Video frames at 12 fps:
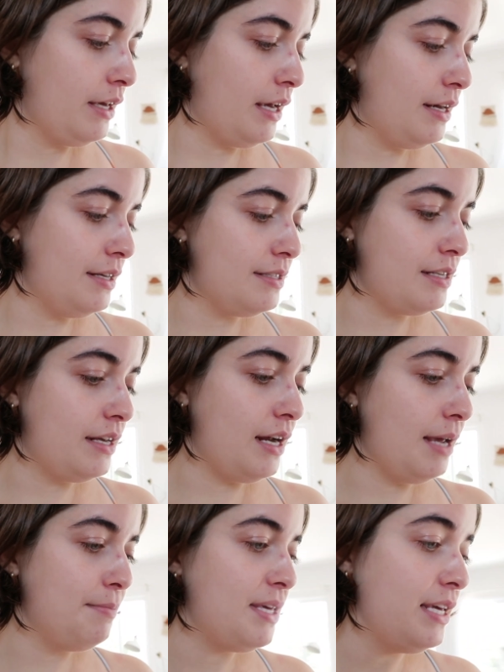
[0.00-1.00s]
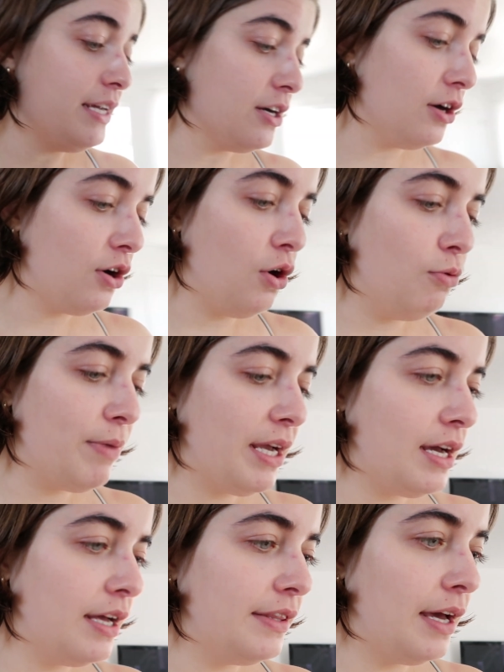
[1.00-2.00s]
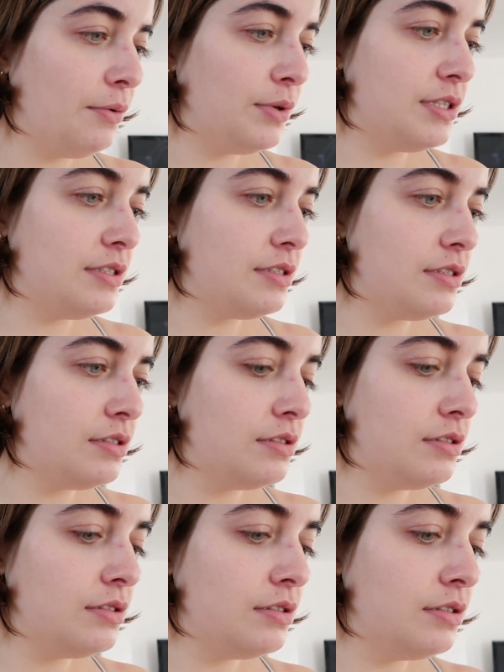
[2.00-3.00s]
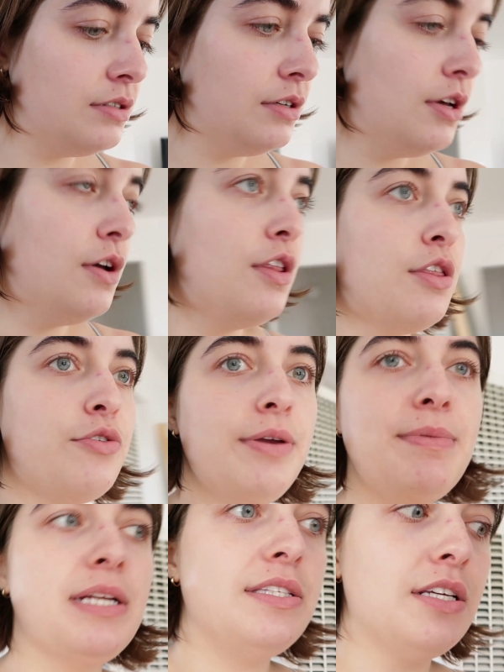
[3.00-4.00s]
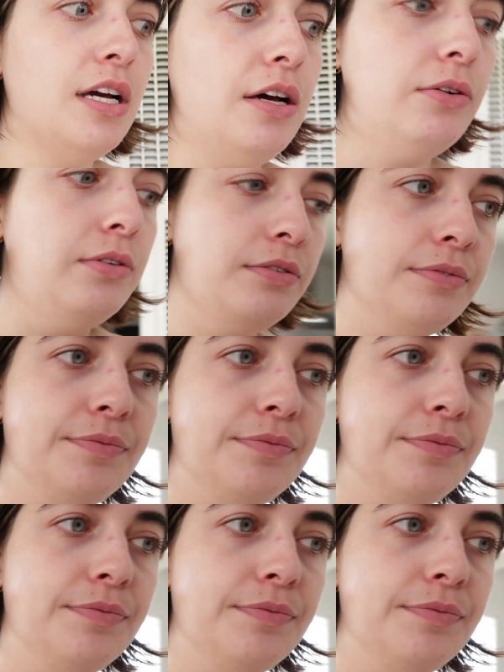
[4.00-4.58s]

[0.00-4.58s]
Candace said, I'm here. Oh my God, that was 3 minutes ago.